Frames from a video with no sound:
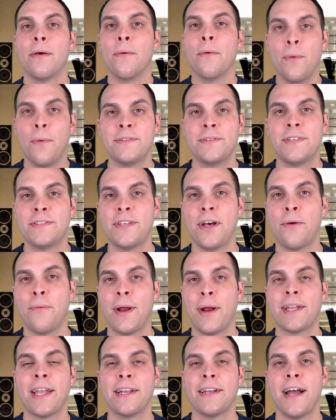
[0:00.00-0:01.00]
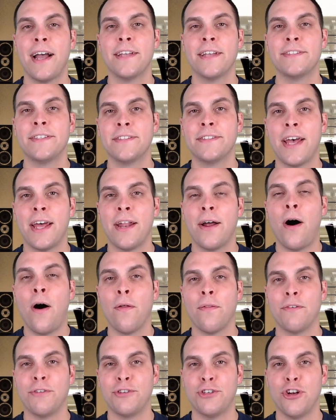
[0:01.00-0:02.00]
Once the cell recognizes that
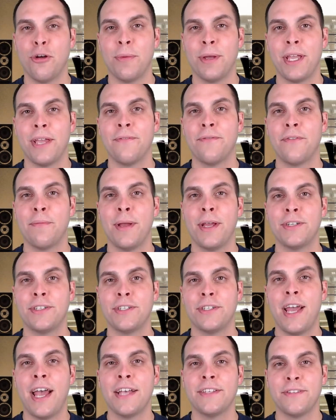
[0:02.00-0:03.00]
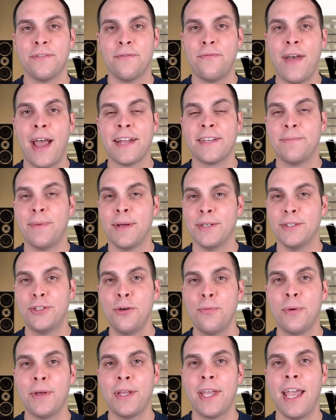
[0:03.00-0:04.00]
all the genomic information has in fact been
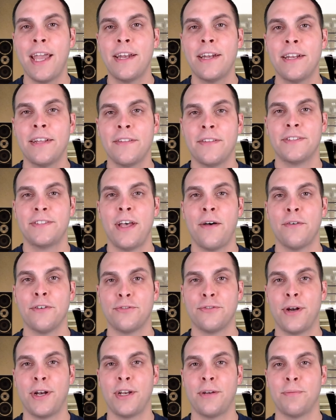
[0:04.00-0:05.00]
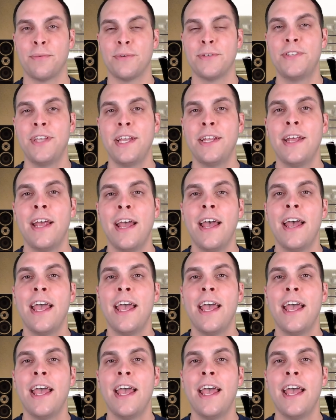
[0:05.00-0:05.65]
duplicated and the cell is ready to proceed,